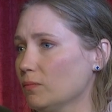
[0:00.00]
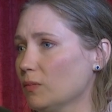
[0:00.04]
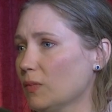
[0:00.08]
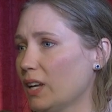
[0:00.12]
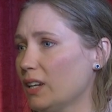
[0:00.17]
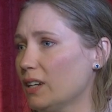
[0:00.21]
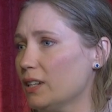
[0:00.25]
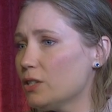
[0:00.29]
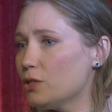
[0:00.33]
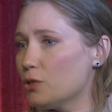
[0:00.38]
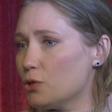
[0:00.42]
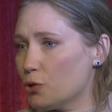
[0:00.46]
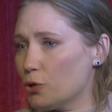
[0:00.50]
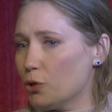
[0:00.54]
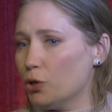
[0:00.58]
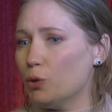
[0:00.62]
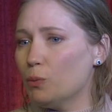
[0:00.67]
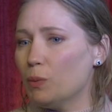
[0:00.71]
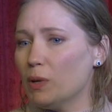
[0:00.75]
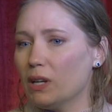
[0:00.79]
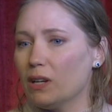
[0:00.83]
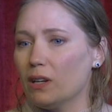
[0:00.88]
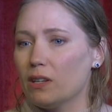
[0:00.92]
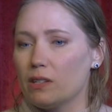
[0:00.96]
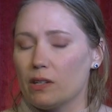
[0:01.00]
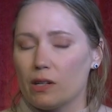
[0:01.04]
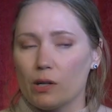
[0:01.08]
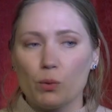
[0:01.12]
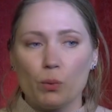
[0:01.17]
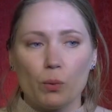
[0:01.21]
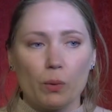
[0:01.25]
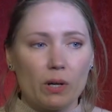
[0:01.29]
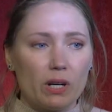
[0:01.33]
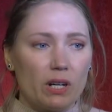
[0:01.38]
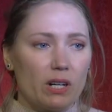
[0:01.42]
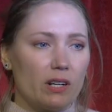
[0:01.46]
And it's true, because our
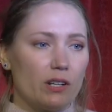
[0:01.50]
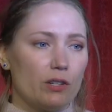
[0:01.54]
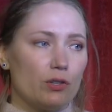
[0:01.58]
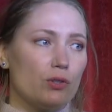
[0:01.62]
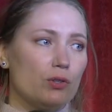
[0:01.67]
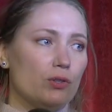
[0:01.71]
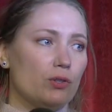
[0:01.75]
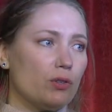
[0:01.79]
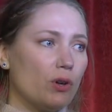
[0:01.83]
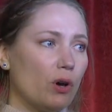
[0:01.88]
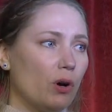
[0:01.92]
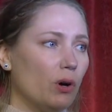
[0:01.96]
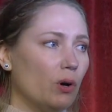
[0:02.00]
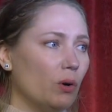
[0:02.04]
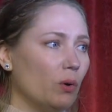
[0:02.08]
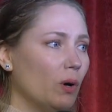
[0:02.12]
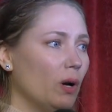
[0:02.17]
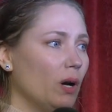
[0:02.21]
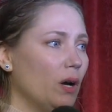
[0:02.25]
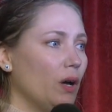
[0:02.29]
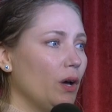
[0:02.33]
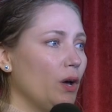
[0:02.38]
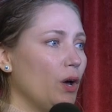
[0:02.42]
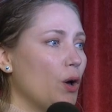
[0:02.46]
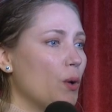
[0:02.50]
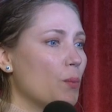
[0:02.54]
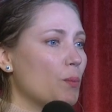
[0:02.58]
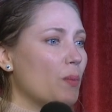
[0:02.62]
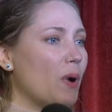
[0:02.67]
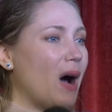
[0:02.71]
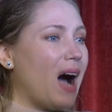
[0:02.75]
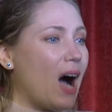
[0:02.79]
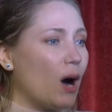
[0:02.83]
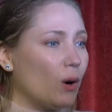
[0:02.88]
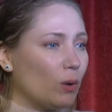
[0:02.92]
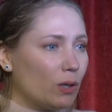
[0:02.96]
word is so
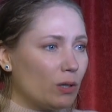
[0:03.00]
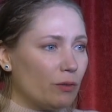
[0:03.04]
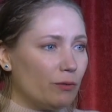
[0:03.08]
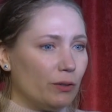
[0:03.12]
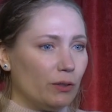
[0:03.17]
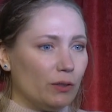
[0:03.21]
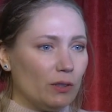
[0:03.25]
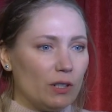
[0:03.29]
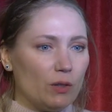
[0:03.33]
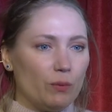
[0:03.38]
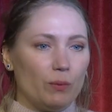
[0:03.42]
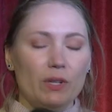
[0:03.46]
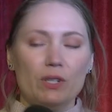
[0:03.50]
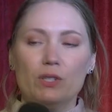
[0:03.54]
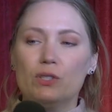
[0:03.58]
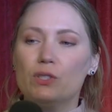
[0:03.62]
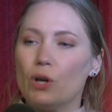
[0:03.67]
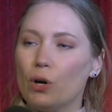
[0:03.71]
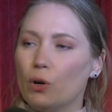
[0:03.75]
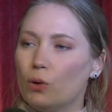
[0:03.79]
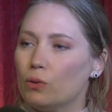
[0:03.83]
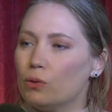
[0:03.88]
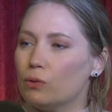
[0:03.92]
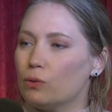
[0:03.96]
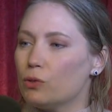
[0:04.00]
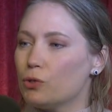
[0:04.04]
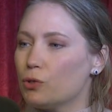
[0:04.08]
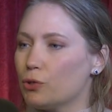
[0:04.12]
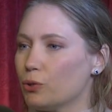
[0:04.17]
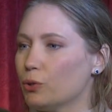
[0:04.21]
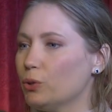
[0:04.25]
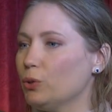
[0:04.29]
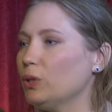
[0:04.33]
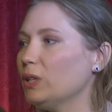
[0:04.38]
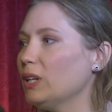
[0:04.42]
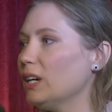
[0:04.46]
powerful and we don't
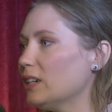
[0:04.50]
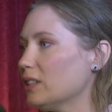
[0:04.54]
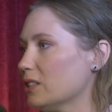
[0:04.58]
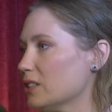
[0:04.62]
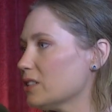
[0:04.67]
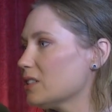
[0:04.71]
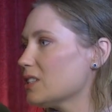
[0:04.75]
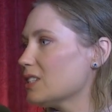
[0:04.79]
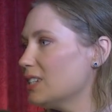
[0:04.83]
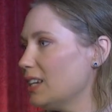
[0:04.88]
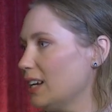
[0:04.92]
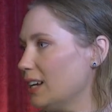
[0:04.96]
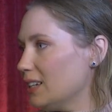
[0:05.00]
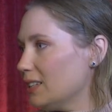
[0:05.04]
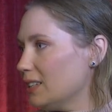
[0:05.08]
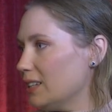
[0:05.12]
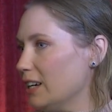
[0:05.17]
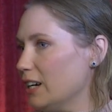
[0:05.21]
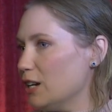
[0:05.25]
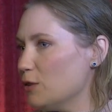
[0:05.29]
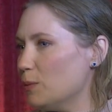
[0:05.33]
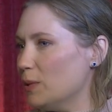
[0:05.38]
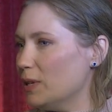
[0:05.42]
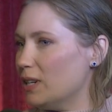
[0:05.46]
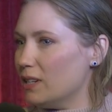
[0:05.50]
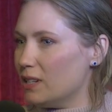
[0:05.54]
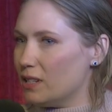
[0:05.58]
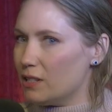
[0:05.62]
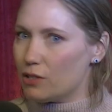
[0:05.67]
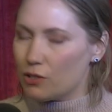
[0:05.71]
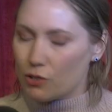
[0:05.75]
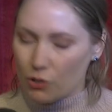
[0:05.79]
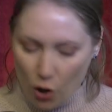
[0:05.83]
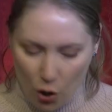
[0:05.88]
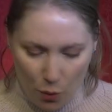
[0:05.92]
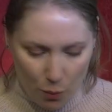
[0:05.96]
truly understand that, but it is
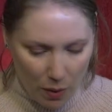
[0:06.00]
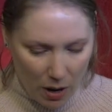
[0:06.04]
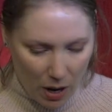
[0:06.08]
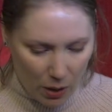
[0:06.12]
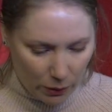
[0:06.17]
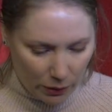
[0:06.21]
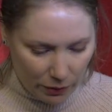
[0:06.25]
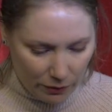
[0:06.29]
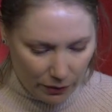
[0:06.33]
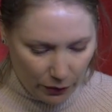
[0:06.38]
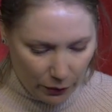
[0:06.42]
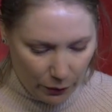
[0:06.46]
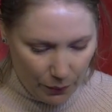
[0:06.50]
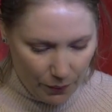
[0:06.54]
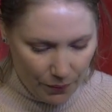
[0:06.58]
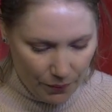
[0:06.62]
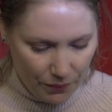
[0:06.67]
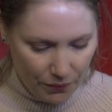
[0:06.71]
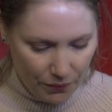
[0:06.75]
so powerful.